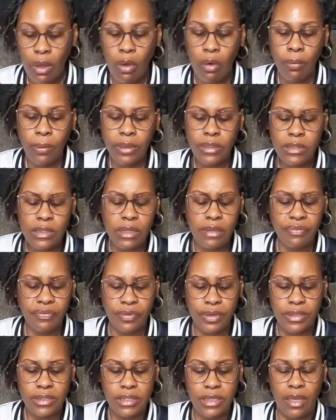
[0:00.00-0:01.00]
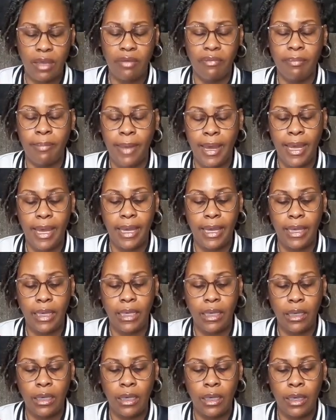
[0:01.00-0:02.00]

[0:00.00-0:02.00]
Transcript: On the front of my